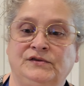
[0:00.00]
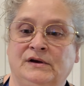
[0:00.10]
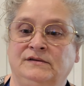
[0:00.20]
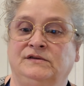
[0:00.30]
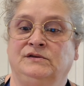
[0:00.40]

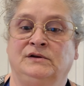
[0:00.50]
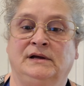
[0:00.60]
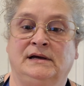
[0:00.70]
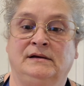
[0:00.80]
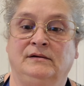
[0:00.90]
sauce is going
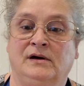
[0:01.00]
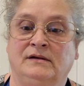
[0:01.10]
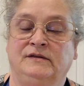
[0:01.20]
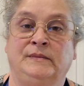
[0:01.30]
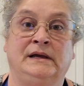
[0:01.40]
to
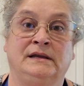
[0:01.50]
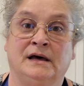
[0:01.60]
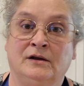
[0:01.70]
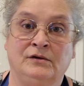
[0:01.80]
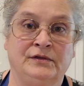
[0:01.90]
cost me
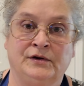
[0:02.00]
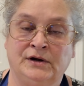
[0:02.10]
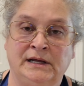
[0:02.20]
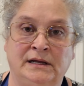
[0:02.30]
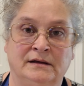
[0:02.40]

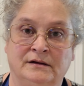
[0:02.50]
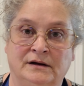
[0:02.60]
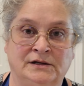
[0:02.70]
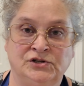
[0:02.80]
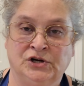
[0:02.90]
$1.30
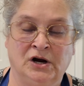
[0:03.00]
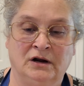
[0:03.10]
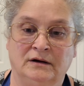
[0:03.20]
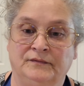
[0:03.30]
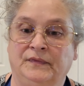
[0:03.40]
a
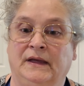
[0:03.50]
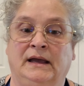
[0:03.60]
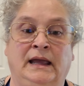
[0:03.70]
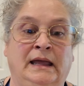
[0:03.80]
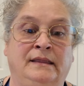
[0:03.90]
jar.
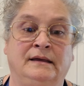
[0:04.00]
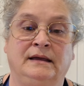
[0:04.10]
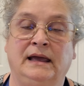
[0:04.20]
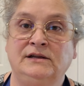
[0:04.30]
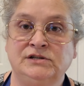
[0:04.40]
And the
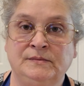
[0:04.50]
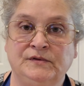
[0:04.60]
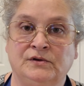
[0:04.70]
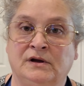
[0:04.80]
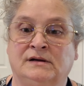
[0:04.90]
ketchup's
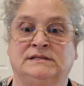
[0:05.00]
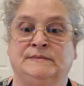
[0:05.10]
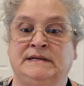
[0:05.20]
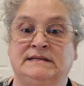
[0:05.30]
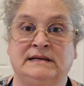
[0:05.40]
going to cost
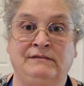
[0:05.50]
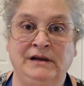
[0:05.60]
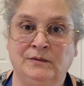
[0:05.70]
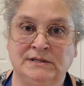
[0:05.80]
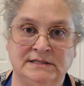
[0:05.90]
me
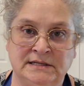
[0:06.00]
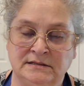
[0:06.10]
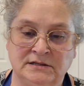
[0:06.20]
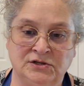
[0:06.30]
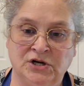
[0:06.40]
71
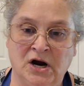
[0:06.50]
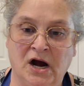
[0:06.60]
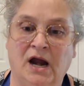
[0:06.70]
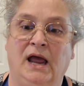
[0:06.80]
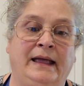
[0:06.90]
cents a
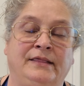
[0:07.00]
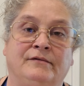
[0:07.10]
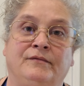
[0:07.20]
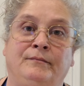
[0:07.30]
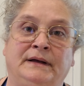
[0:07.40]
jar. And
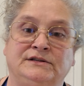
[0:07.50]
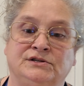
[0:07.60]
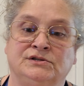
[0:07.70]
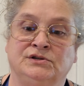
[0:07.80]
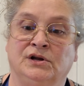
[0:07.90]
the
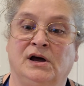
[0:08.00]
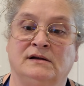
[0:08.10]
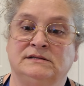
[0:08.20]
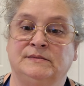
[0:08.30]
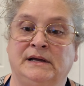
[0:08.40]
mustard's going to
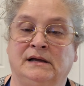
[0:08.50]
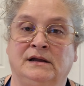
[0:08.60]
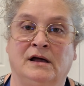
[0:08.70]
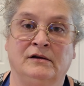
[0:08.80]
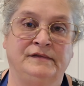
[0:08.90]
cost me
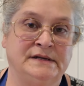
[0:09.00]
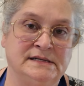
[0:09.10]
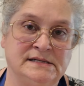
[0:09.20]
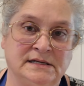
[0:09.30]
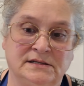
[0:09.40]

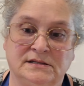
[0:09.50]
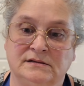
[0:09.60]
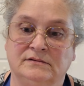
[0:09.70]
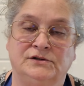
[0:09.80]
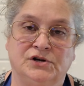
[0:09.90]
$1.56
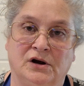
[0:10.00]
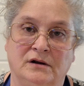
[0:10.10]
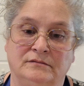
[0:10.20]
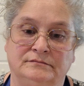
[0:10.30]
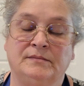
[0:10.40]
a
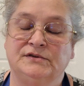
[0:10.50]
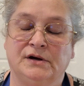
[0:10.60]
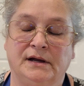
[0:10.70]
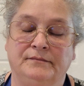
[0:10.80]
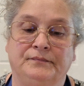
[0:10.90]
jar. I'm
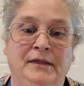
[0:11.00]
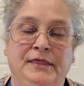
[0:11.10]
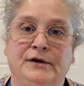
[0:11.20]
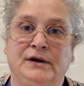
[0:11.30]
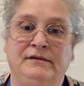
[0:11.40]
sorry,
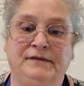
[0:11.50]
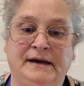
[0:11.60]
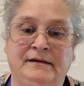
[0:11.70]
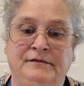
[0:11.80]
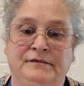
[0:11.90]
about
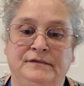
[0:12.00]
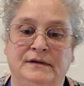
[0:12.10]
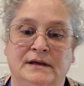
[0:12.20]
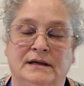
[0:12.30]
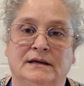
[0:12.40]
35
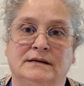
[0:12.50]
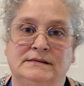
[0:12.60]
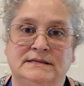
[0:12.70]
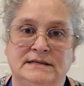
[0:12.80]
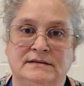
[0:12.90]

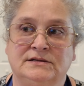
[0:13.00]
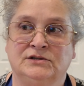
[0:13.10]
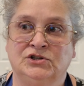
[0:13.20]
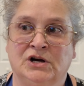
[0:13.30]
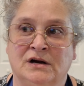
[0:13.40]
cents a
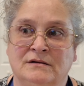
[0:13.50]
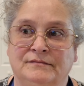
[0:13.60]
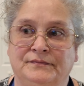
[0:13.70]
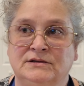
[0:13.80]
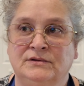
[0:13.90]
jar.
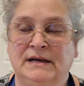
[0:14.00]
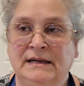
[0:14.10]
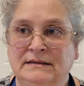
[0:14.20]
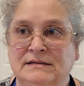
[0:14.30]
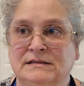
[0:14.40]
So
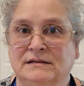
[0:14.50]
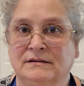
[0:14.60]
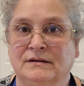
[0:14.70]
that's